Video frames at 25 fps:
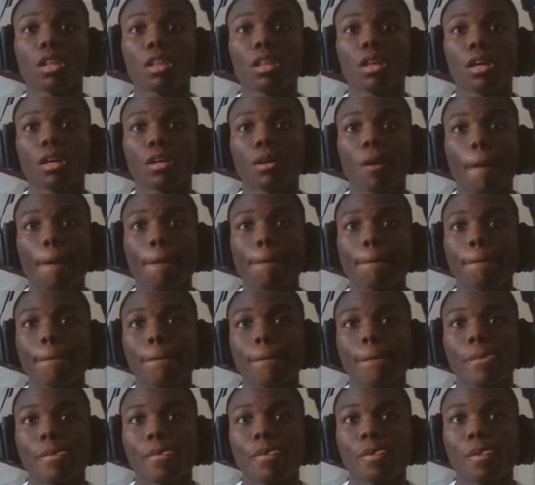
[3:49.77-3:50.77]
The side, the right
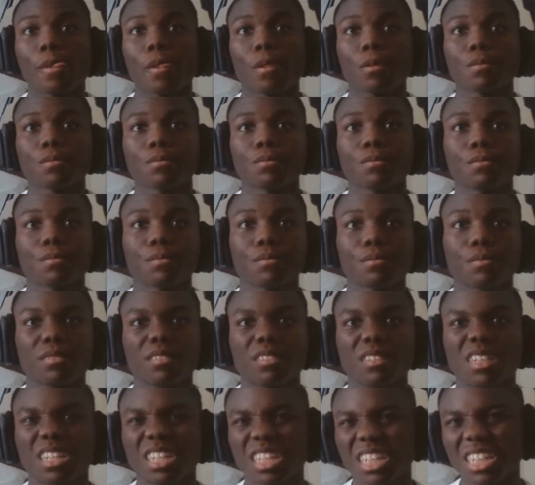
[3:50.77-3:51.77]
side there,
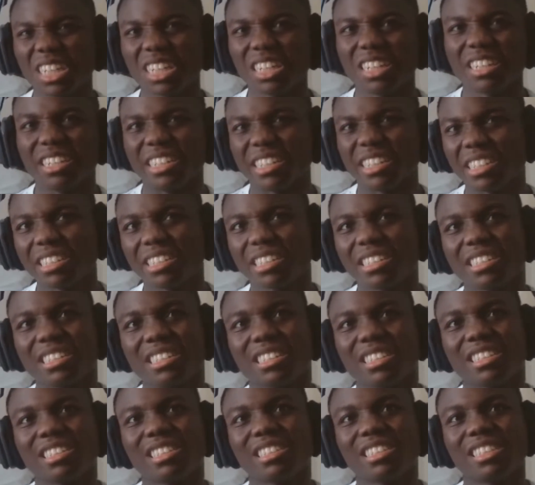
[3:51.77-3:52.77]
completely misses. I just
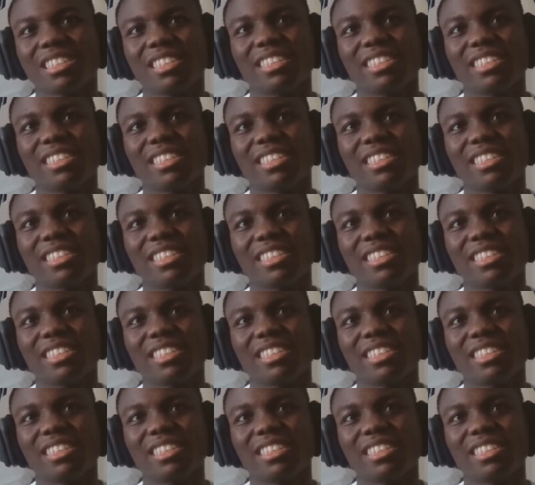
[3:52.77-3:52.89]
talked